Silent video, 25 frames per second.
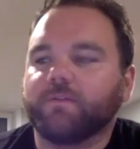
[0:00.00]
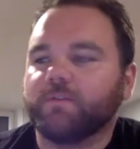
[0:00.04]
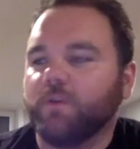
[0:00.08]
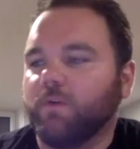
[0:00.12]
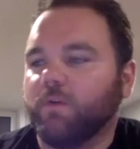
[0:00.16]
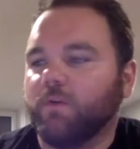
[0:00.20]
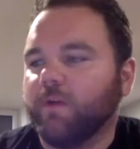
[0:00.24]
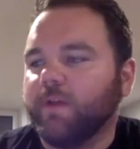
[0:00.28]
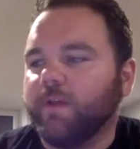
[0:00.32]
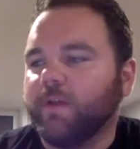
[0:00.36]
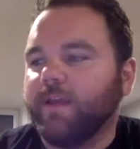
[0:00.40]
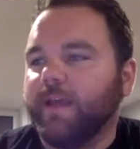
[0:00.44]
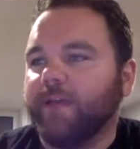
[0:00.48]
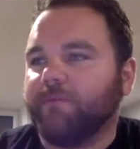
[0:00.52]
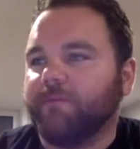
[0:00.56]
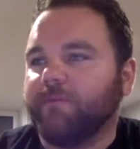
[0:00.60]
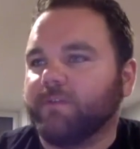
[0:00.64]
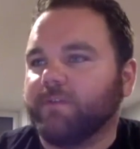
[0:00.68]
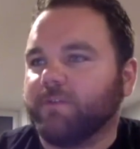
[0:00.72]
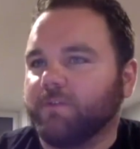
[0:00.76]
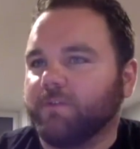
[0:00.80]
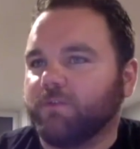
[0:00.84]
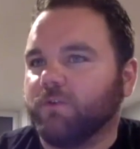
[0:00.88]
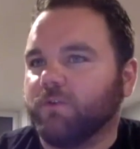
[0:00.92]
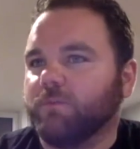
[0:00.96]
So if
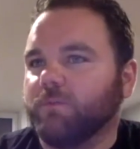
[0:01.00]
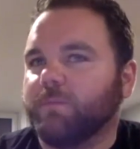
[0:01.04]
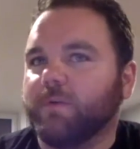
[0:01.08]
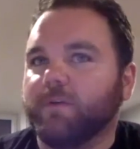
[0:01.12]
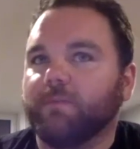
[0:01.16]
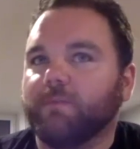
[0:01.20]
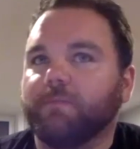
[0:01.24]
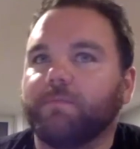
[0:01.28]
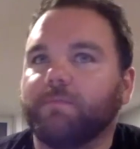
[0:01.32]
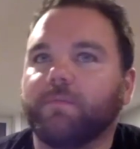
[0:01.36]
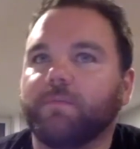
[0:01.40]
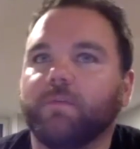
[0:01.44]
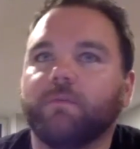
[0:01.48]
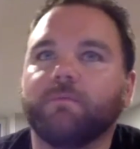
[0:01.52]
it's a group of,